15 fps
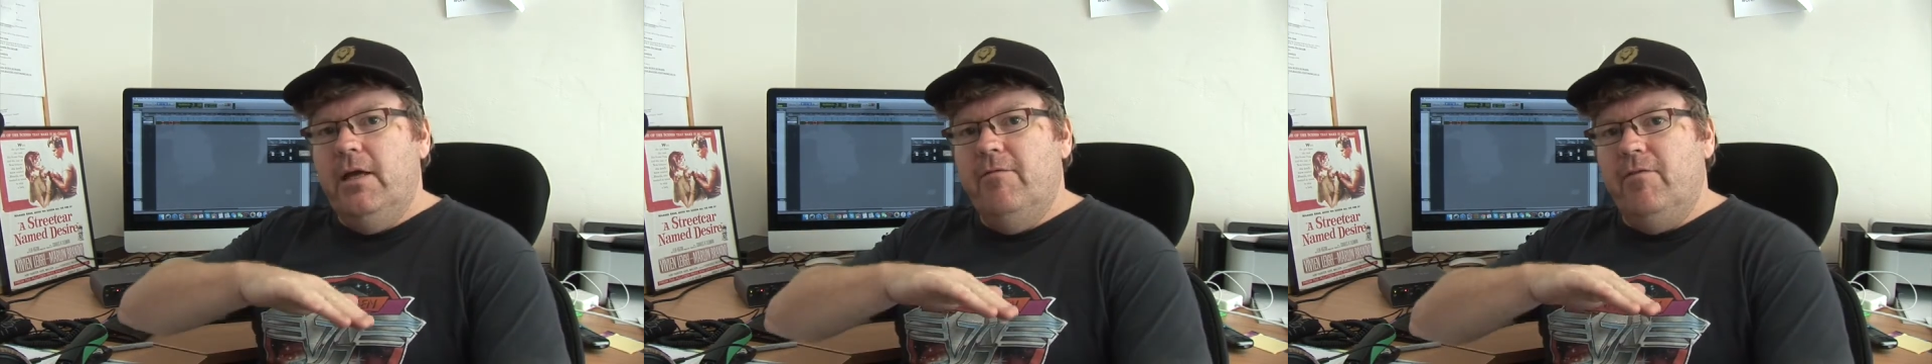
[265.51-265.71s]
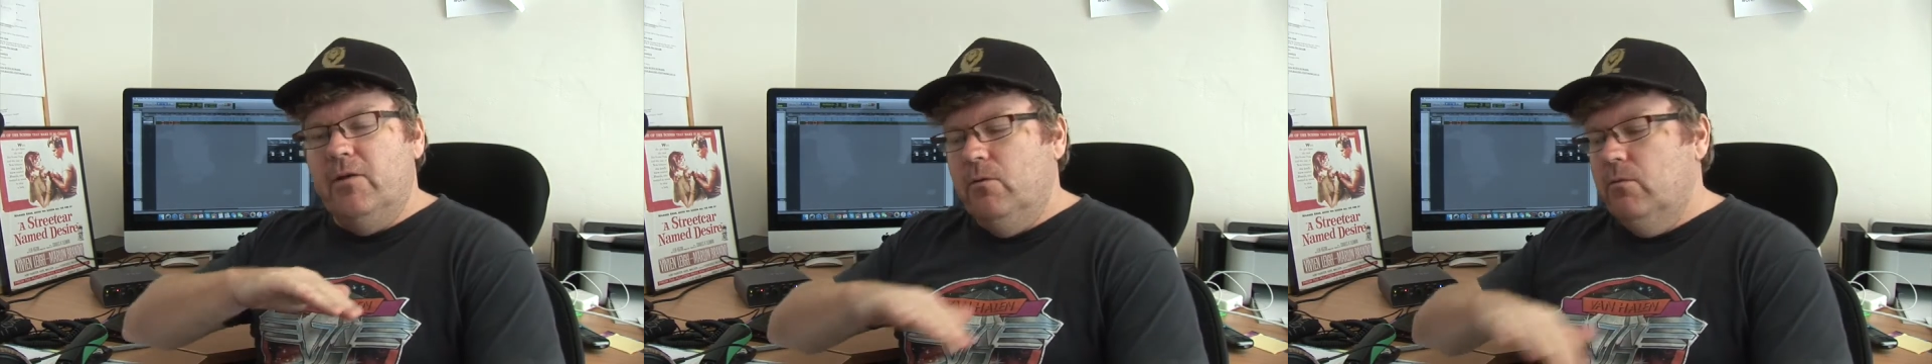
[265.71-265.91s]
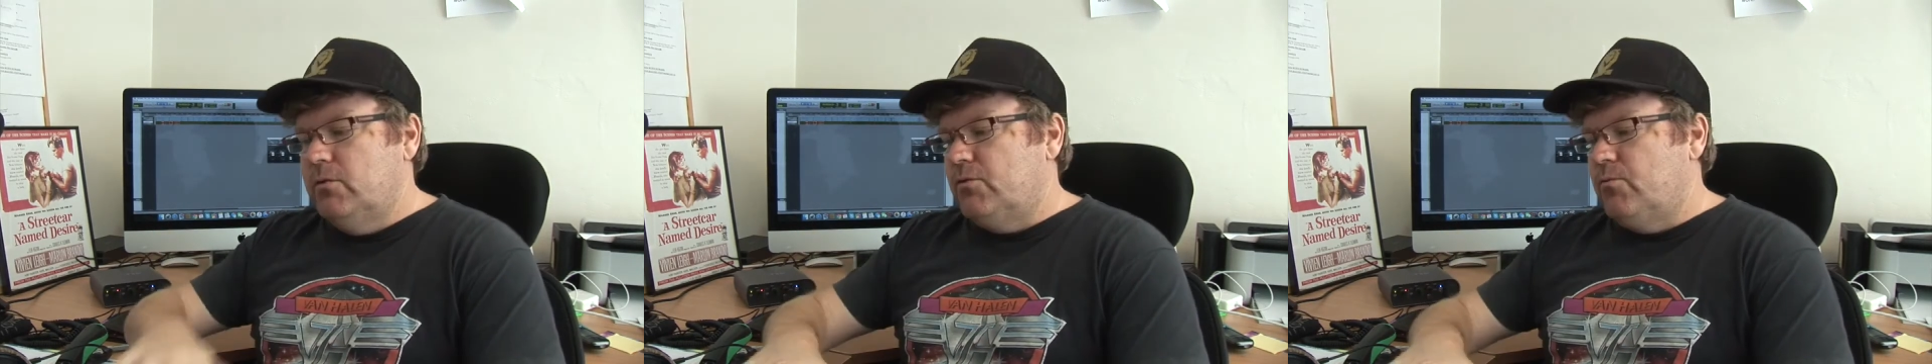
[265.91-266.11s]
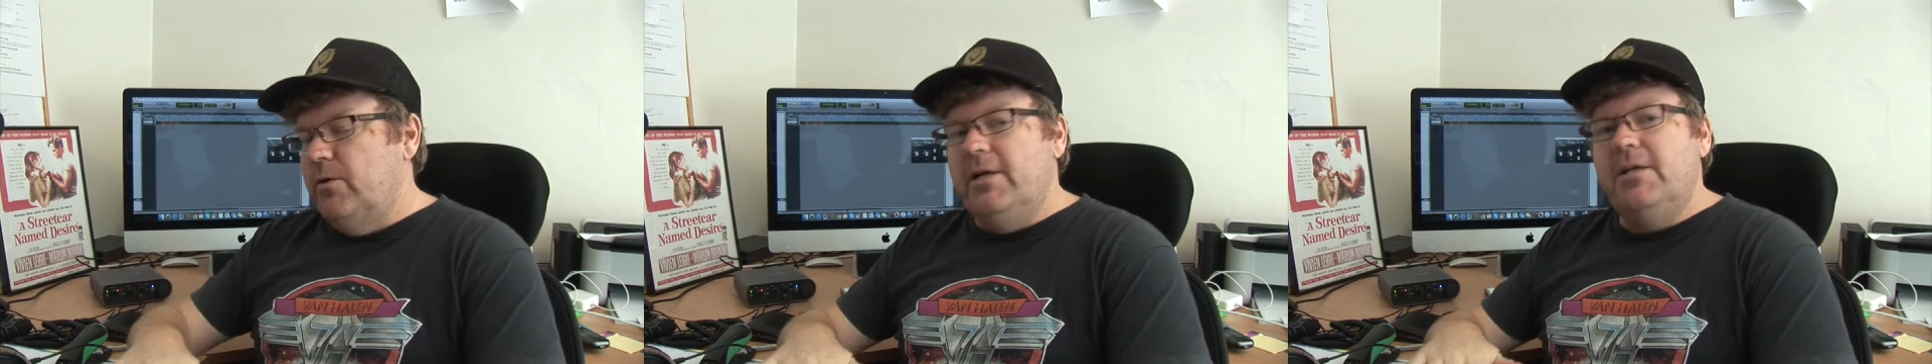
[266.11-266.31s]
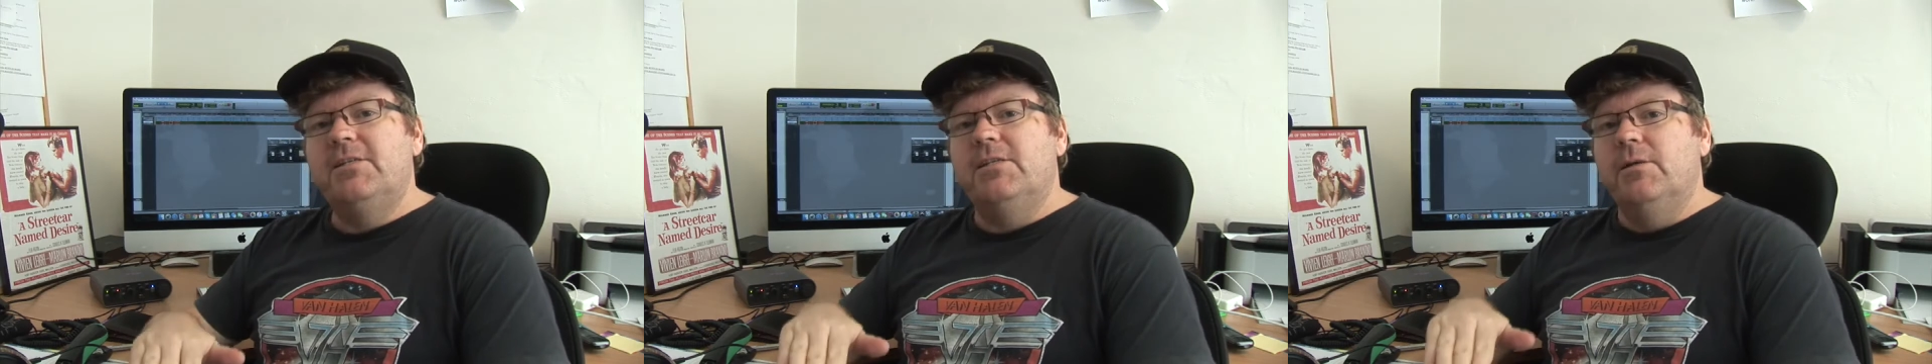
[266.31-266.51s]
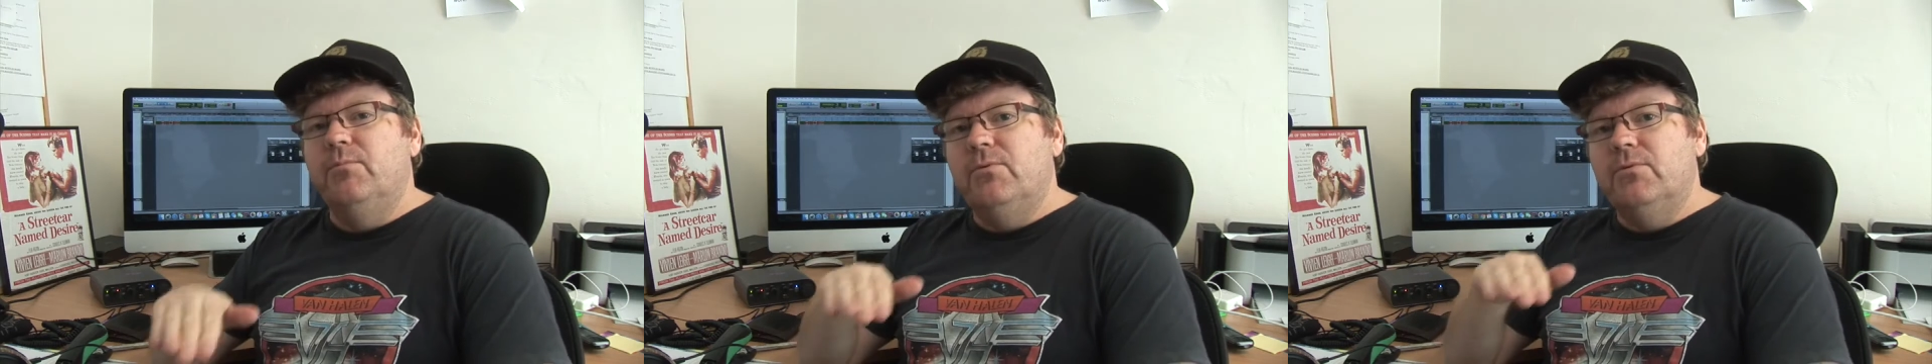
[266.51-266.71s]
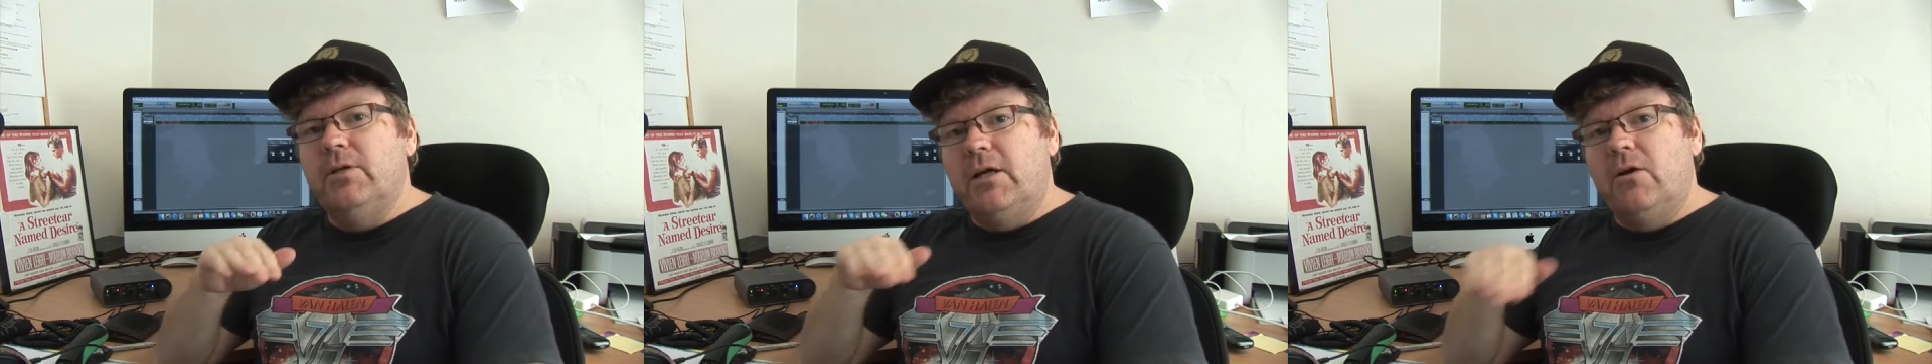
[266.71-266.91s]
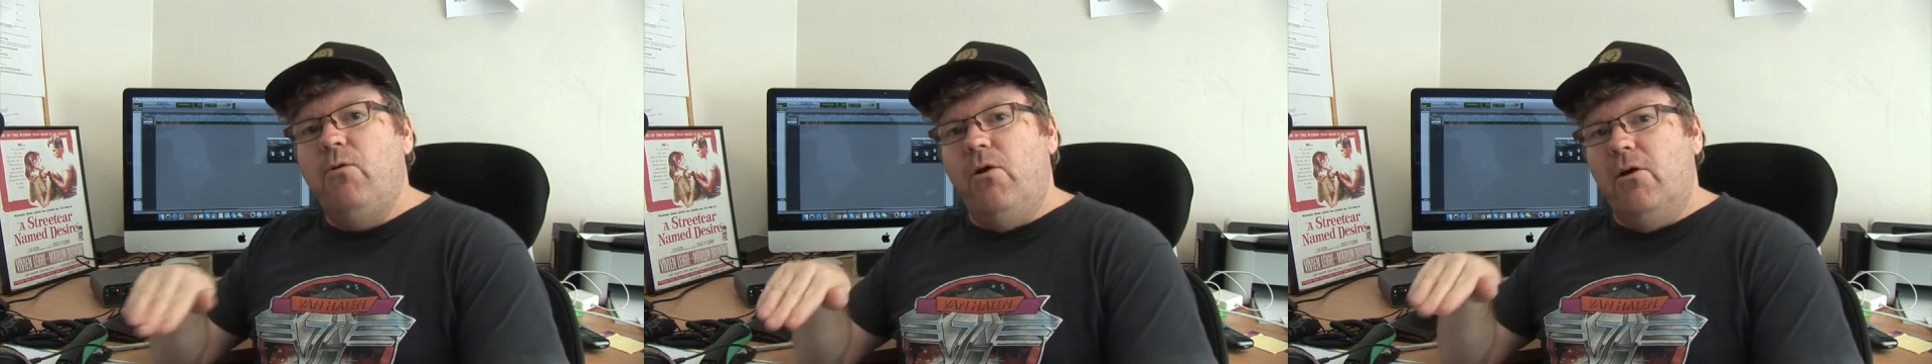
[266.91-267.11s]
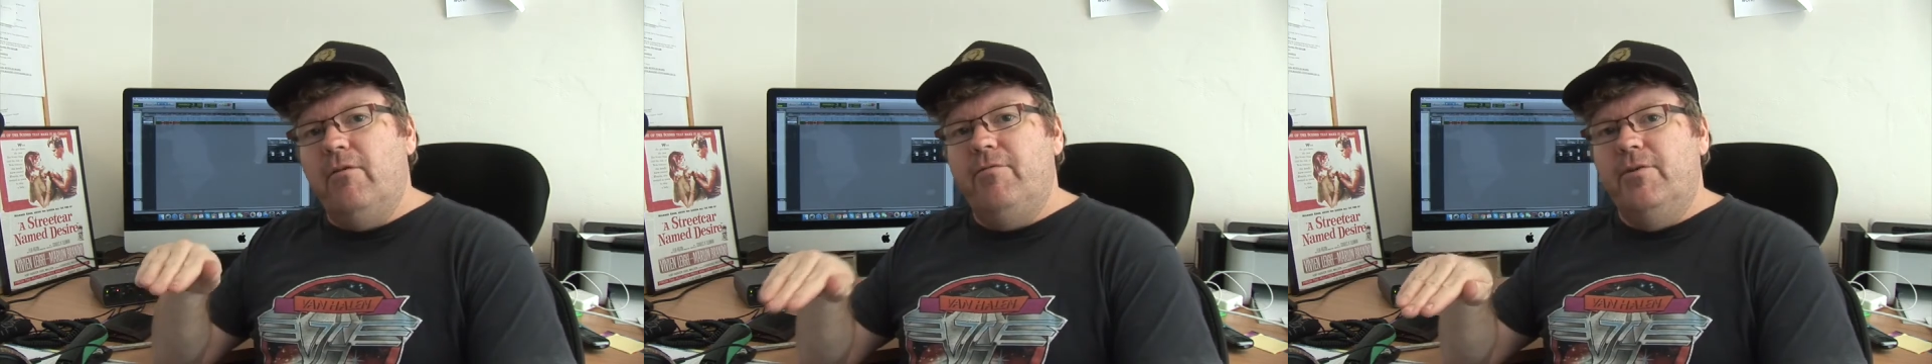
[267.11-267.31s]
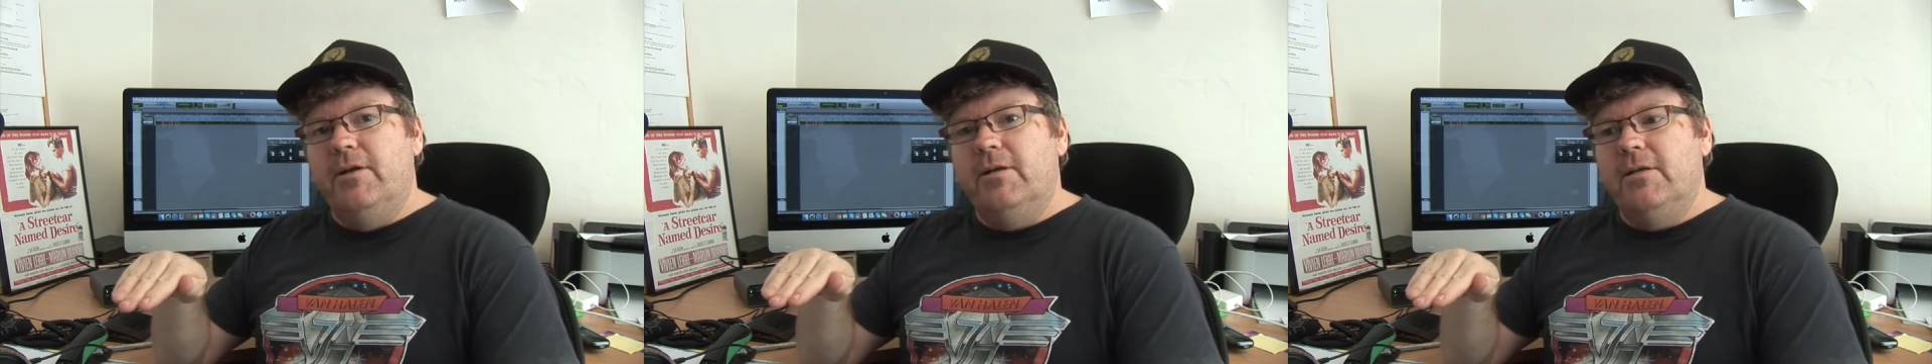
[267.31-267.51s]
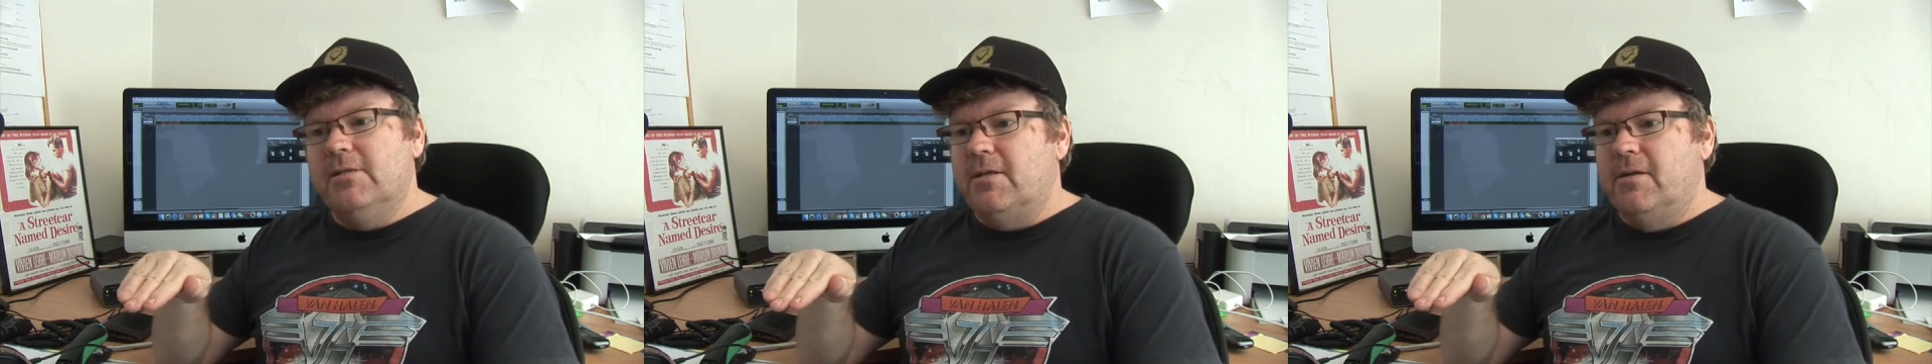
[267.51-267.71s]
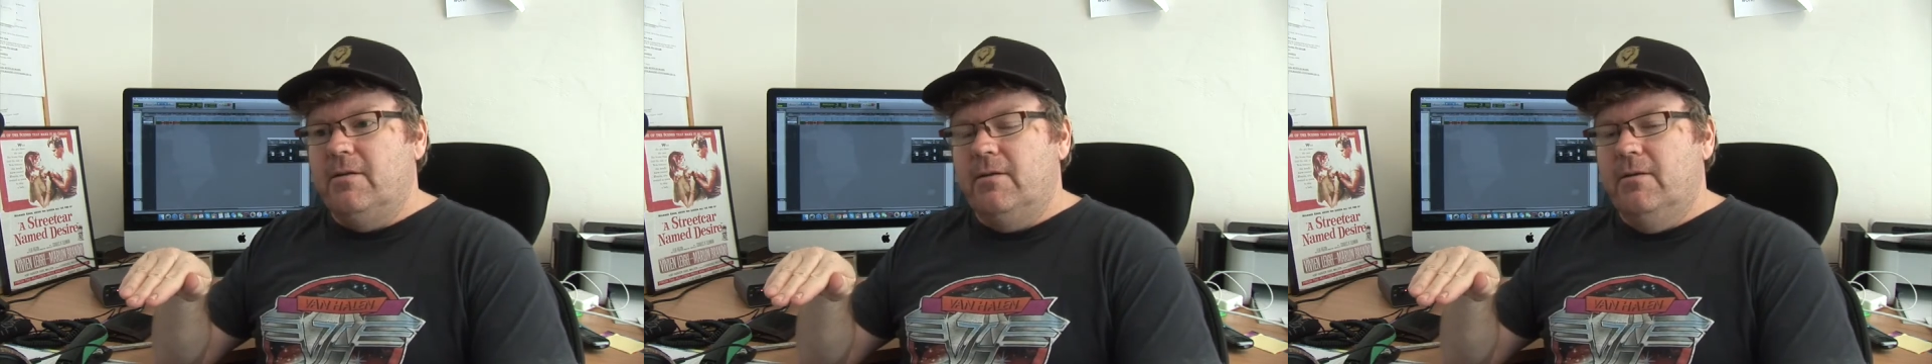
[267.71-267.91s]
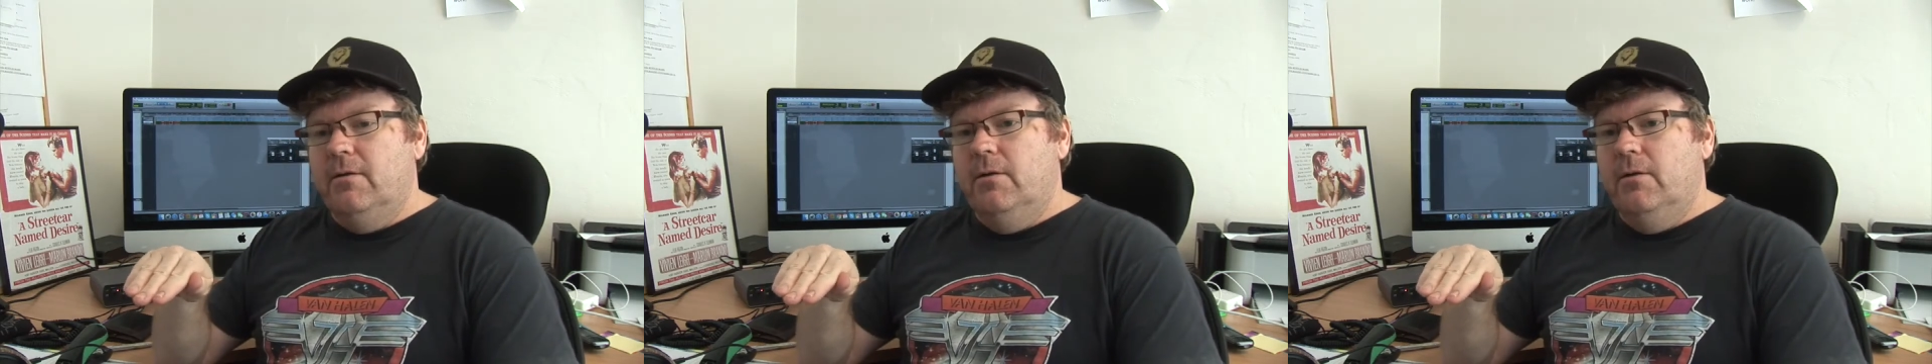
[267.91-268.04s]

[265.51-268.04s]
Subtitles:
if it looks really simple, then quite often it isn't.